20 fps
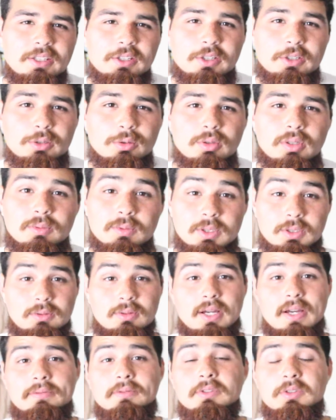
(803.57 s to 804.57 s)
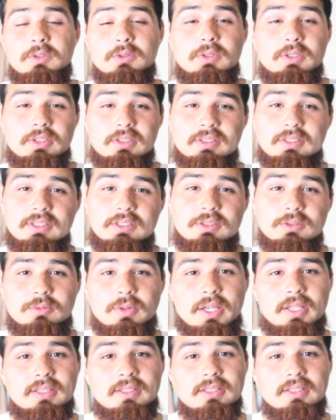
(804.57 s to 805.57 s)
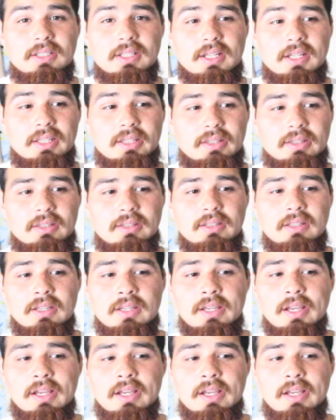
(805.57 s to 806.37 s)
you're doing what you have to do in your situation, and